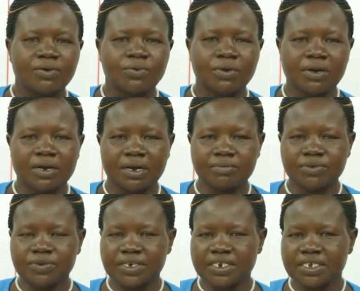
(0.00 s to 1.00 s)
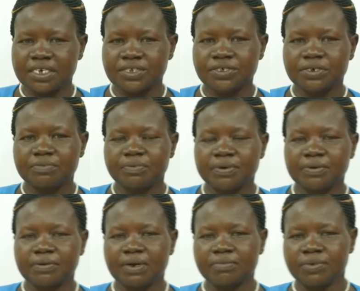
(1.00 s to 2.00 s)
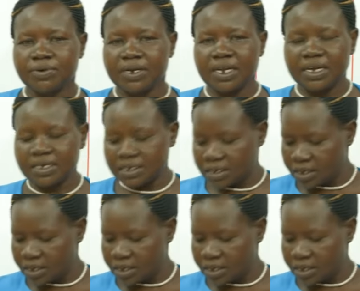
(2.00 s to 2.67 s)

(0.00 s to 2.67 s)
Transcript: Welcome to Education Program Online